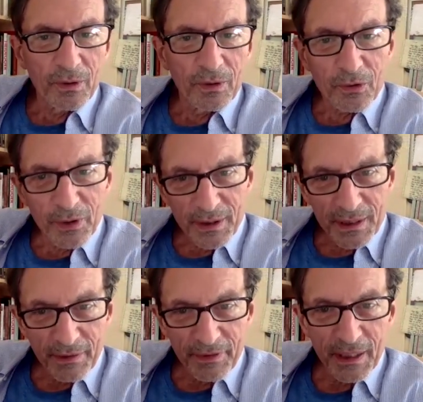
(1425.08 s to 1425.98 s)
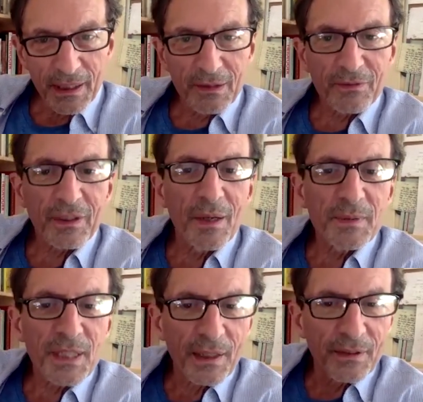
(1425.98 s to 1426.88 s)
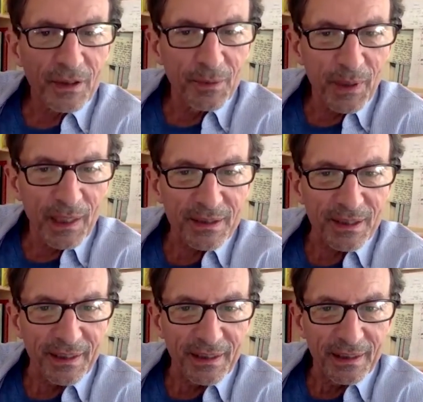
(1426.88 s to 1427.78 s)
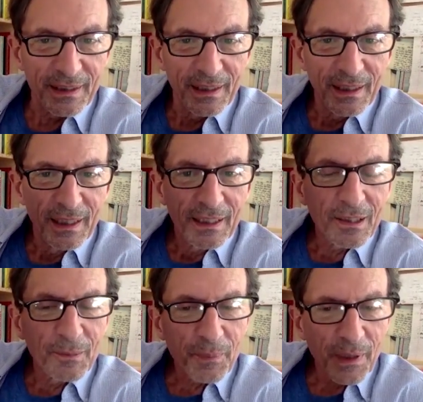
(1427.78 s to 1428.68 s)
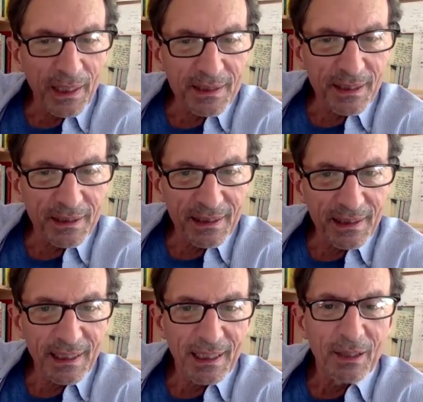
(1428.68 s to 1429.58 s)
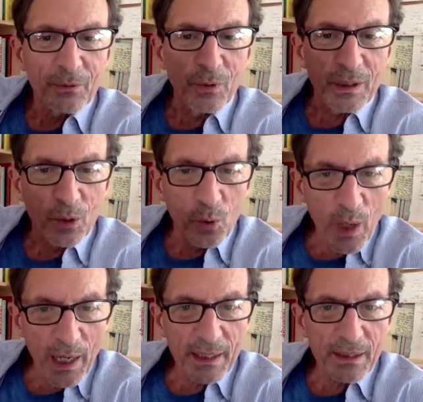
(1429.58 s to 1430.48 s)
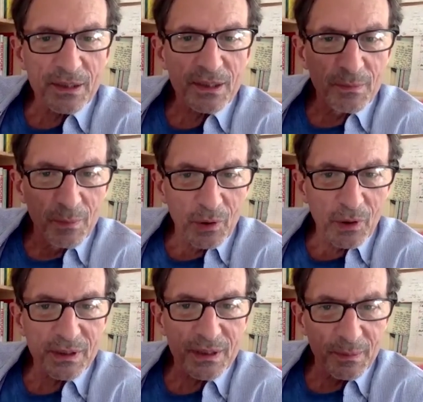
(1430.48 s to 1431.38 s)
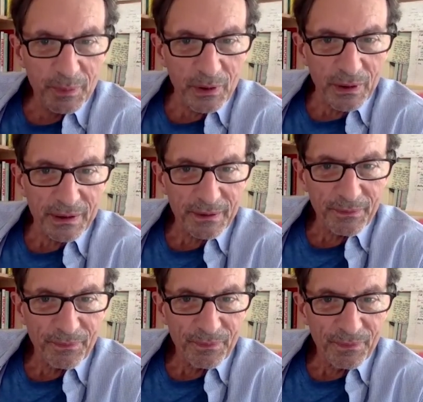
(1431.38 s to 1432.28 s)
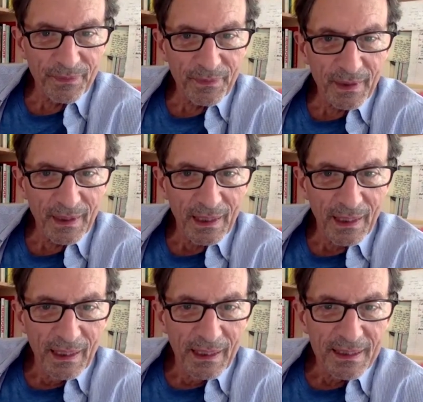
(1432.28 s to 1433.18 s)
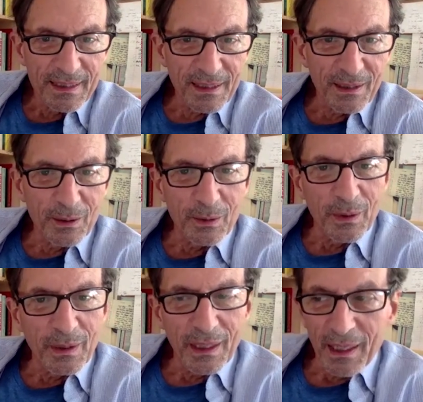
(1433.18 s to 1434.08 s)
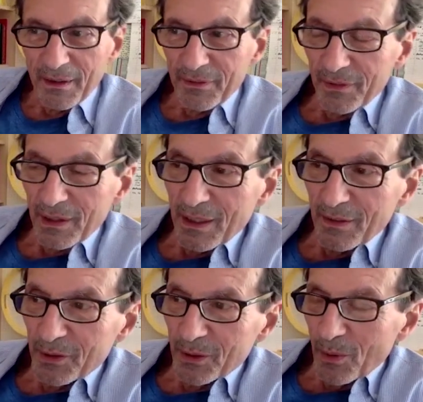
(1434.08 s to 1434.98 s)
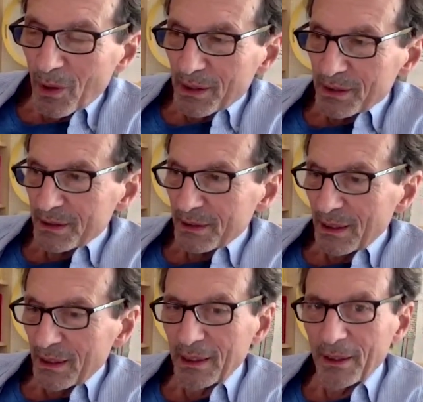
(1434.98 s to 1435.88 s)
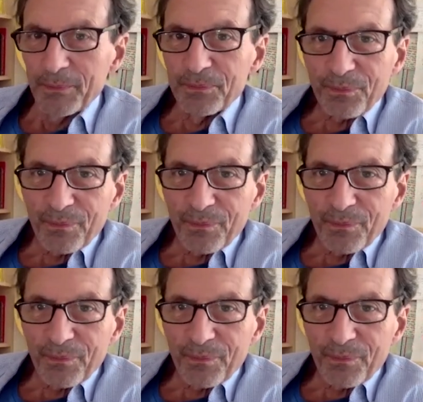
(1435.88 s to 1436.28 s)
creativity comes out of complexity. Complexity requires more support. So if if you want um,